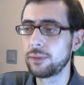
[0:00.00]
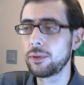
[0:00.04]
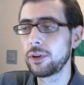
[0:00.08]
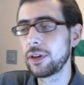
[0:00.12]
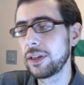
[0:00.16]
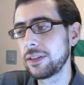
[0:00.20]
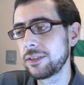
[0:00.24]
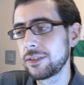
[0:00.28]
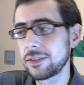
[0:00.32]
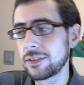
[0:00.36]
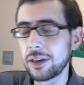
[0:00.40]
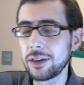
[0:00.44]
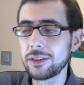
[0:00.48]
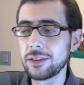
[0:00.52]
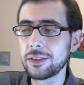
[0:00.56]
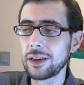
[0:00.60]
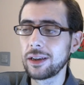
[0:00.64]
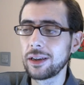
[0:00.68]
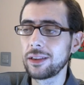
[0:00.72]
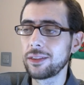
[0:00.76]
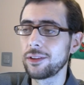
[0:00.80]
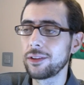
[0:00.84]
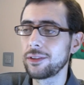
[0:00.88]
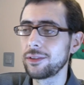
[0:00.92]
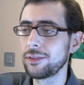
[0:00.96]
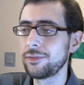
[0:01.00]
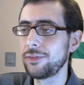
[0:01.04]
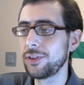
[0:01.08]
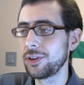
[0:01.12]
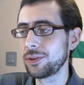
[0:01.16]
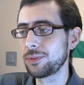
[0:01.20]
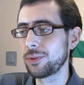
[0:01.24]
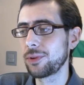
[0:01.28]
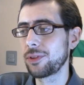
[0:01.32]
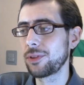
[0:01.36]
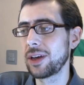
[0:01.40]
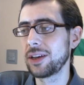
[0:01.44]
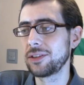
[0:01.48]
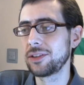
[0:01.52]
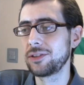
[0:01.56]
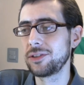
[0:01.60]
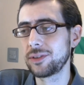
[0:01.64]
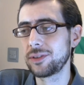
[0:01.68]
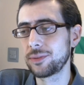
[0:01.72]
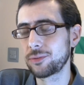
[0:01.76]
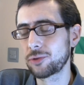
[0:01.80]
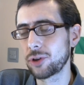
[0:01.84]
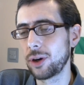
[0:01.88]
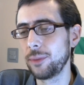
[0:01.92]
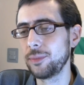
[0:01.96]
I'm not necessarily saying that the first 1,000
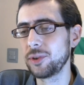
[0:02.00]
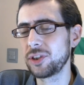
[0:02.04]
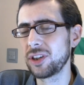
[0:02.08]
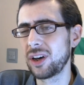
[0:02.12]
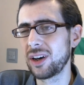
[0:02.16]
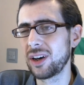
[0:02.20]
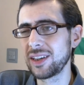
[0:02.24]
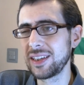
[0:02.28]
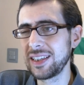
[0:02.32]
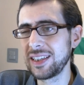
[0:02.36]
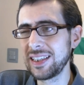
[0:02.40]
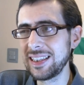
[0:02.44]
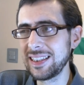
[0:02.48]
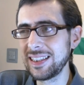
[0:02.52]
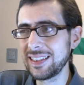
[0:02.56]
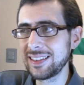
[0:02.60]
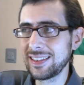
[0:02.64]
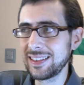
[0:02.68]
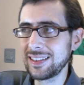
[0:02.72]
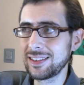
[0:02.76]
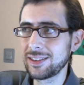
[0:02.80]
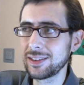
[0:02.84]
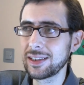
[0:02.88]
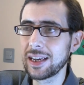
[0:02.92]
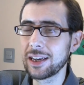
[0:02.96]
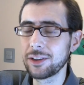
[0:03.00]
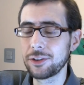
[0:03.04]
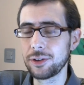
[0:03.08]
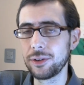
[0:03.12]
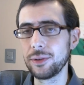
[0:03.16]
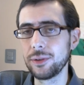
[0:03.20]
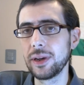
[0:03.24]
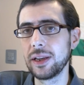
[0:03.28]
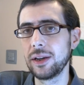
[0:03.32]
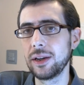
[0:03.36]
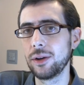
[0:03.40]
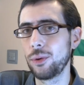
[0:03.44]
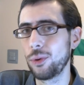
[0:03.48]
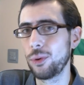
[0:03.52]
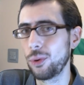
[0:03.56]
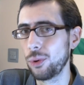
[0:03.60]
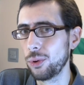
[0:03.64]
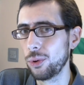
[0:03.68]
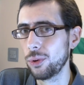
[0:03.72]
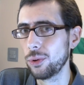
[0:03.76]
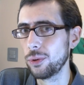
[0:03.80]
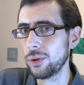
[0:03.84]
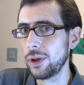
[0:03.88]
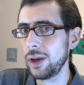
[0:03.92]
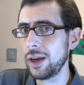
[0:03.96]
subscribers are easy to get to in
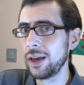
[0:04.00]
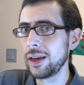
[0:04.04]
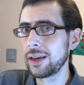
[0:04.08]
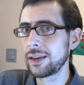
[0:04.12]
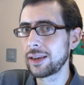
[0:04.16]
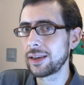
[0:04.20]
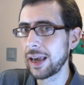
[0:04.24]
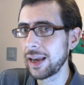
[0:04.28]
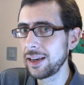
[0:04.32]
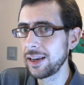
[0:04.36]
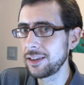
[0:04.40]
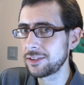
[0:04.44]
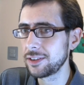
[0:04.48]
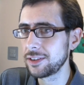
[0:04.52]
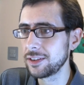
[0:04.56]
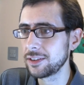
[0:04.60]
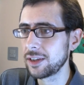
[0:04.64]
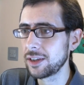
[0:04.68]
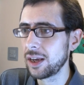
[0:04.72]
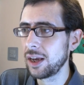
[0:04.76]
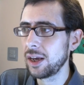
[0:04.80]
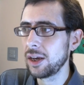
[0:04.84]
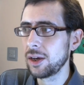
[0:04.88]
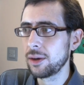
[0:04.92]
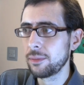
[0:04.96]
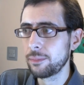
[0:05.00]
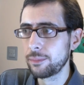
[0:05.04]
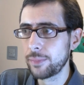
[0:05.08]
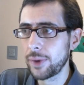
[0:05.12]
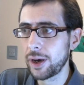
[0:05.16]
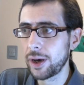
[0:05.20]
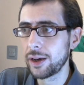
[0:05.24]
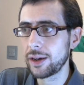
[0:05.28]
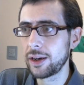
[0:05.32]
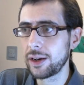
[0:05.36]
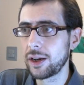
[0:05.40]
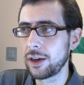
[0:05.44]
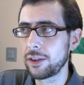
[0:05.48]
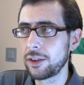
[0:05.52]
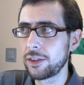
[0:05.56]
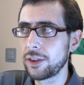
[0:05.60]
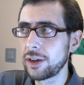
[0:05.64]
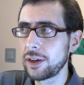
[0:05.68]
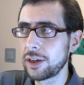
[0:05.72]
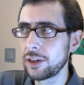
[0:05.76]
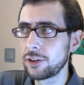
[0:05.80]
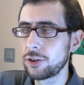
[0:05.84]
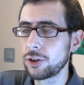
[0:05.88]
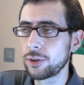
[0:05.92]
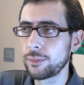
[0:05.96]
all cases, but I
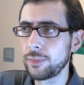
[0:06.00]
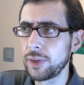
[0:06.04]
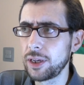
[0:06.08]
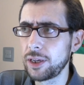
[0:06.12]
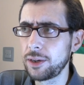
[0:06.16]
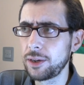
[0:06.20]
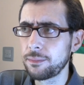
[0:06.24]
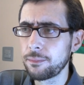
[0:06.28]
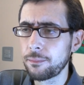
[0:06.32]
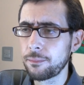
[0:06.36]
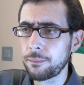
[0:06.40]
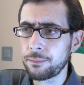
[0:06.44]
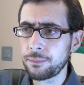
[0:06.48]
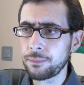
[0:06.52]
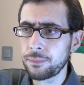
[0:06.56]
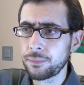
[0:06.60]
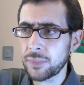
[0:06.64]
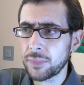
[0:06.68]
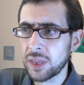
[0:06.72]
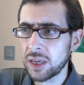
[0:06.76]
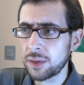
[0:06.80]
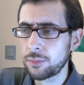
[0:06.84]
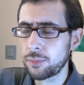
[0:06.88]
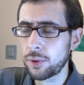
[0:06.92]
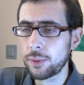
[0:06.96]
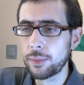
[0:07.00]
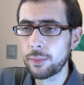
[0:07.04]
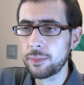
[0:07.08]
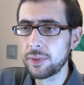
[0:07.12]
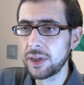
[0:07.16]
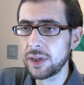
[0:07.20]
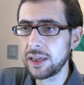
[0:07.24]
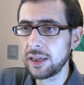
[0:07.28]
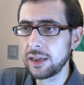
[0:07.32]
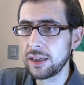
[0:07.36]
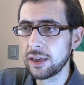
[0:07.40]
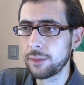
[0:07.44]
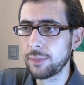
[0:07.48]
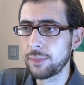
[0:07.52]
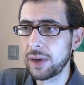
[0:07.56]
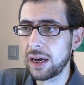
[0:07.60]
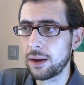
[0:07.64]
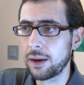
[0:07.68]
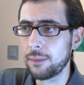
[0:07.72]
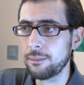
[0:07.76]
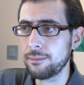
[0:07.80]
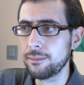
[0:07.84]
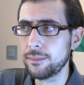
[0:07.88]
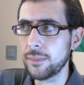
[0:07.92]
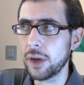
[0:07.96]
think it took me probably
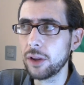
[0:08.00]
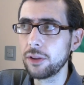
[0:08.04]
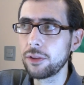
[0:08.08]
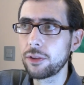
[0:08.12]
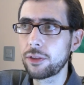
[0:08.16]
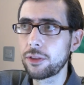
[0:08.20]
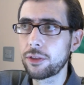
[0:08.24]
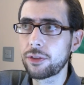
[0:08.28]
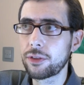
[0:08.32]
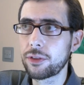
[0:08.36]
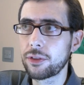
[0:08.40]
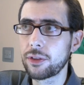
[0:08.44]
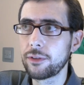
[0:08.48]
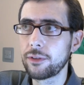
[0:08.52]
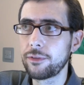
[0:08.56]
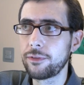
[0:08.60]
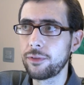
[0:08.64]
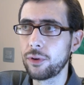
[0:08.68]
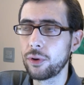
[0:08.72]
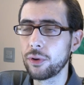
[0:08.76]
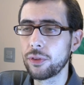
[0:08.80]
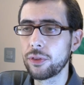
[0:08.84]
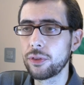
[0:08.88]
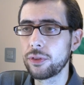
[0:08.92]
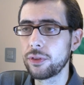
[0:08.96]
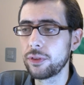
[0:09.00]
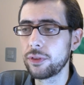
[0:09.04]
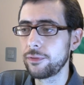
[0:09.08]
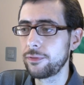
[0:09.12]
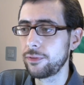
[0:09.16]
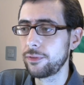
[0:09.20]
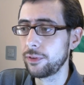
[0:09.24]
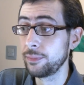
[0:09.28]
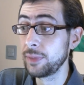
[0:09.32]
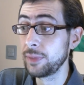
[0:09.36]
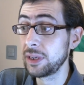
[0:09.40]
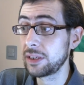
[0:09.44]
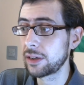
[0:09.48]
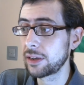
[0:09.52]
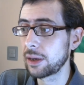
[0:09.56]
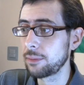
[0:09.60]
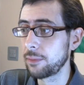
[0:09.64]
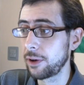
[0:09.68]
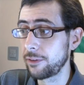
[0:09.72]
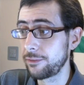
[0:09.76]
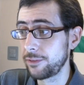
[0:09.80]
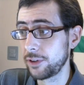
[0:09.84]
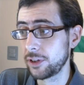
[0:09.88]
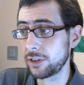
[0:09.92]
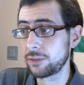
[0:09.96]
about a month for for me to get
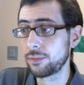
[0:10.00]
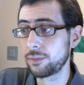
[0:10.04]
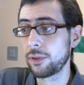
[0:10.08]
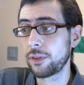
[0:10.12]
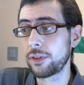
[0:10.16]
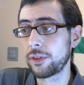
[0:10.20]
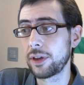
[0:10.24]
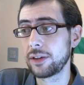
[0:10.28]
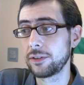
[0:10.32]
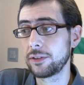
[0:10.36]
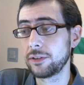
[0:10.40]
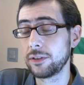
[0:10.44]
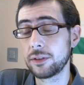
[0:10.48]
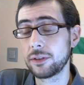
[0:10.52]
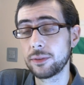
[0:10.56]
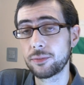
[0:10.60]
my first 1,000